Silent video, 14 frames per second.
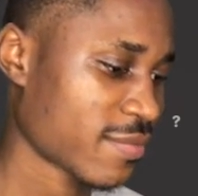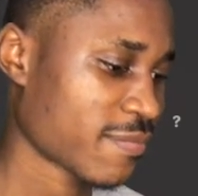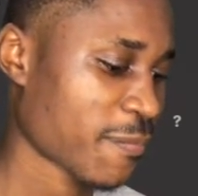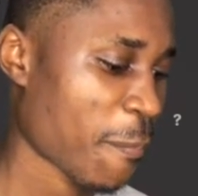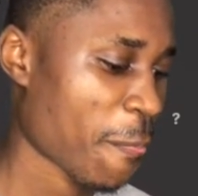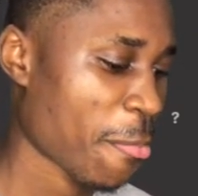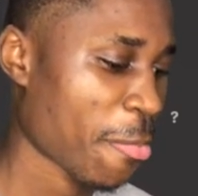
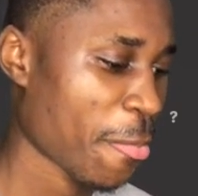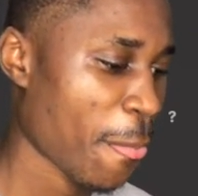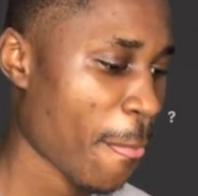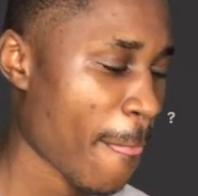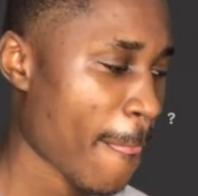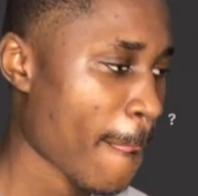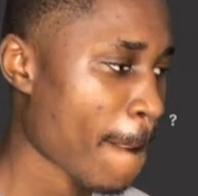
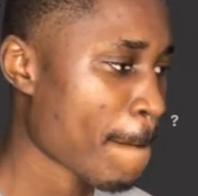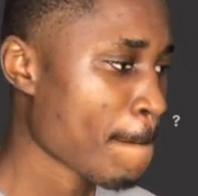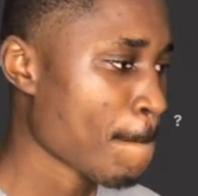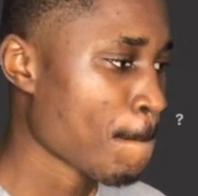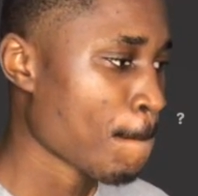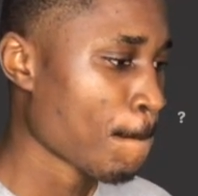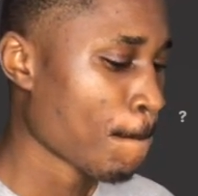
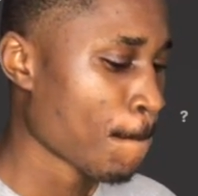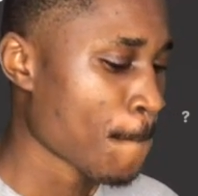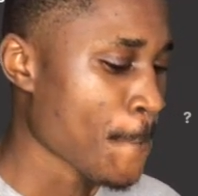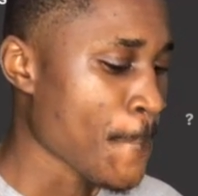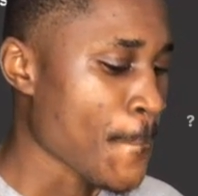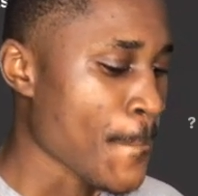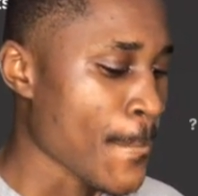
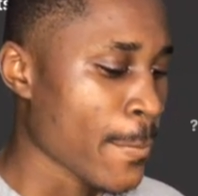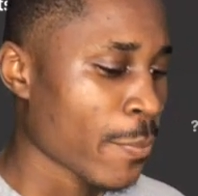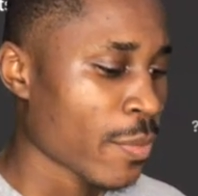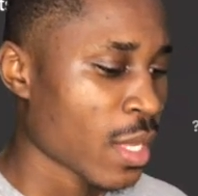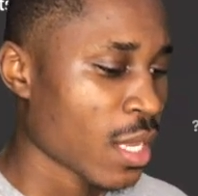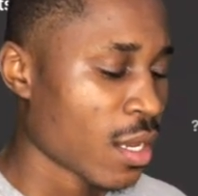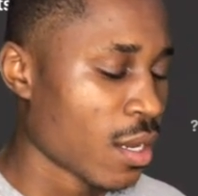
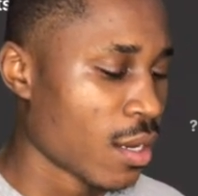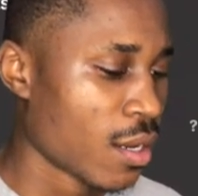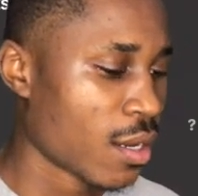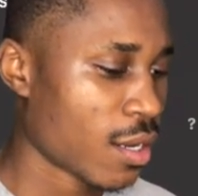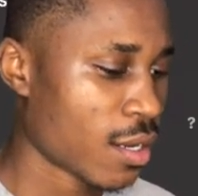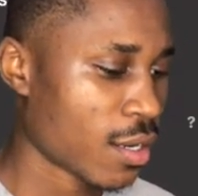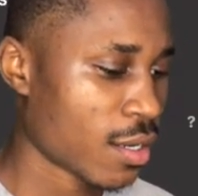
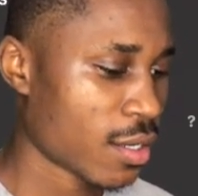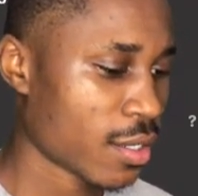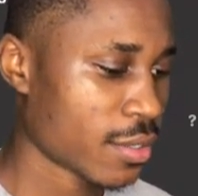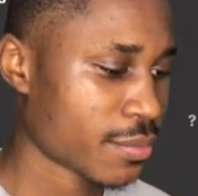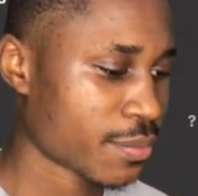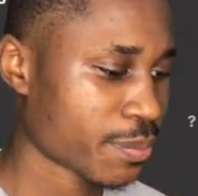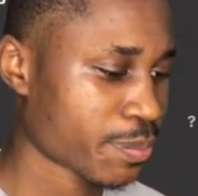
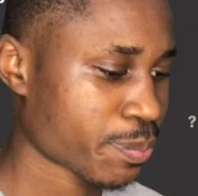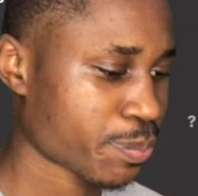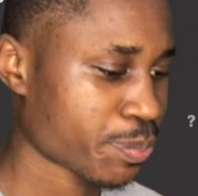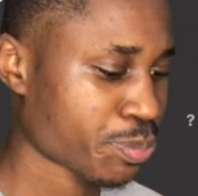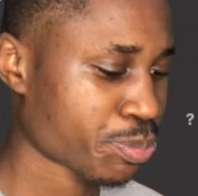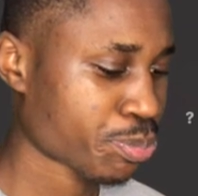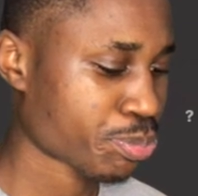
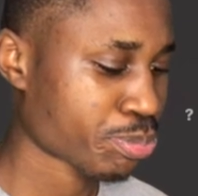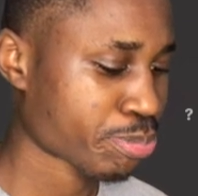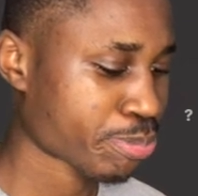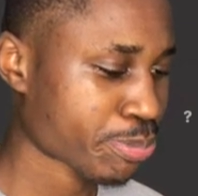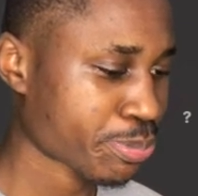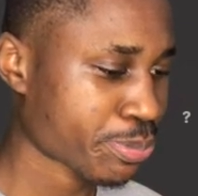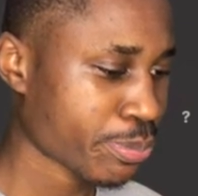
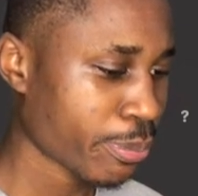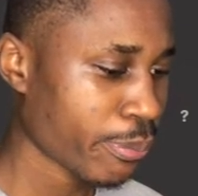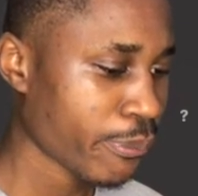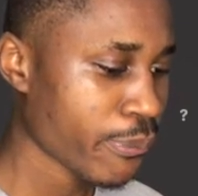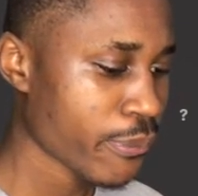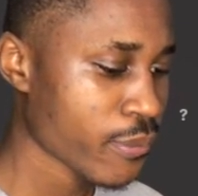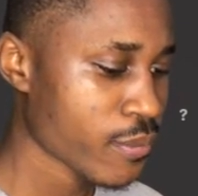
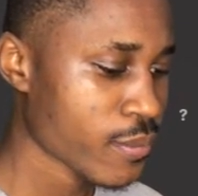Nothing is said.